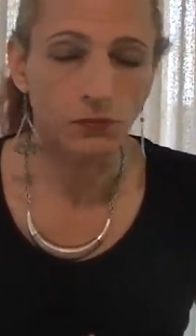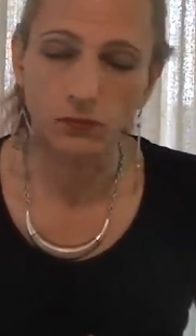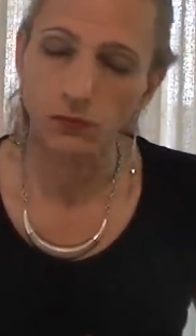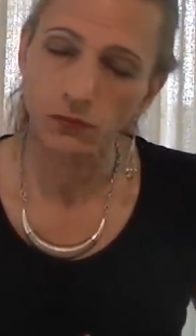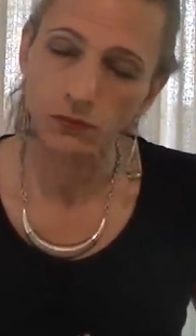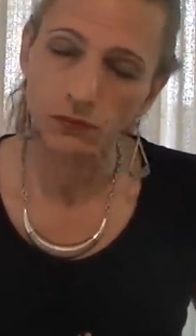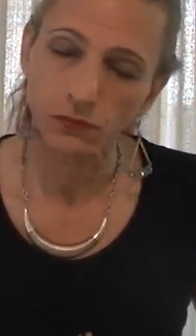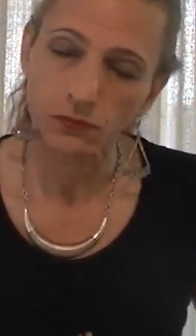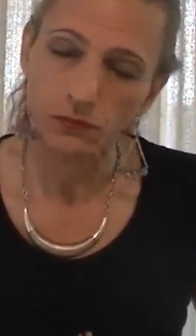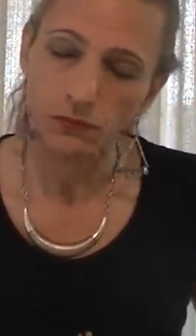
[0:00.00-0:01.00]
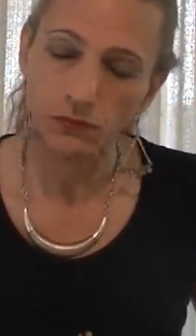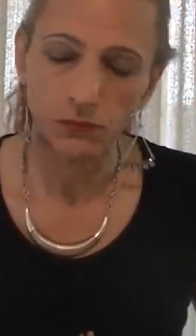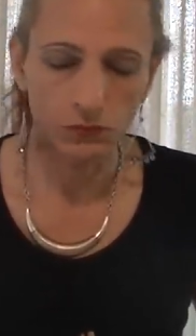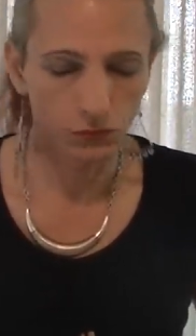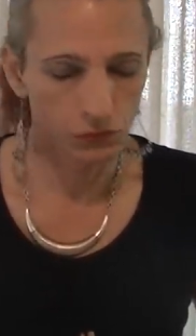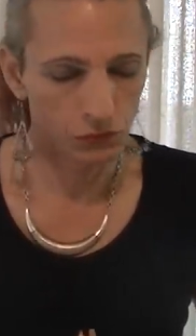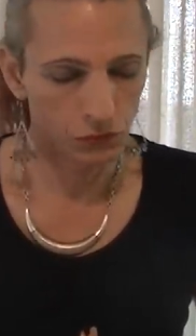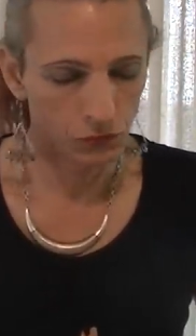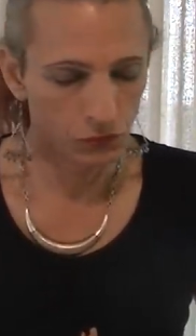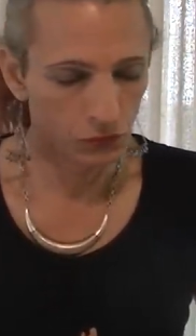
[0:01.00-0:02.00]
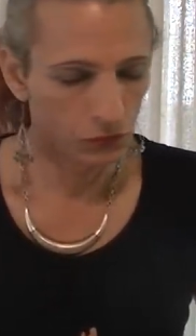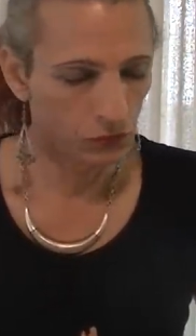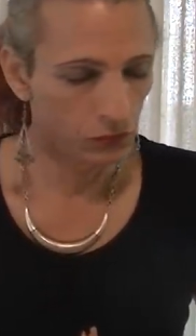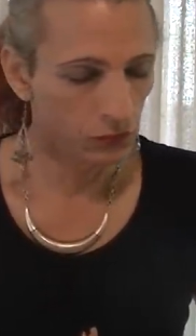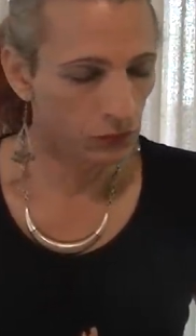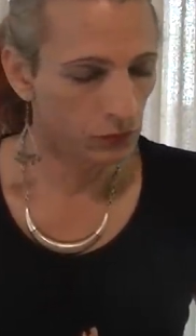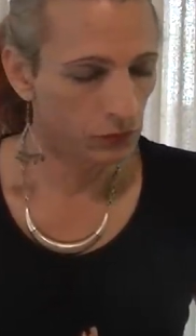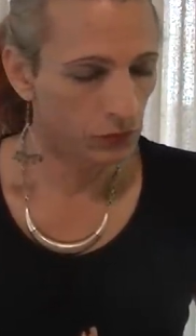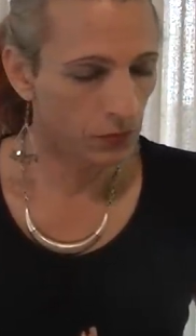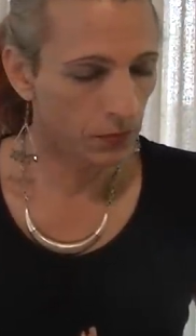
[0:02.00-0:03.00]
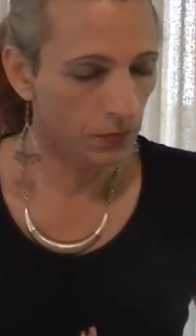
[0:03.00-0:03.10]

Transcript: um, could you talk some about um,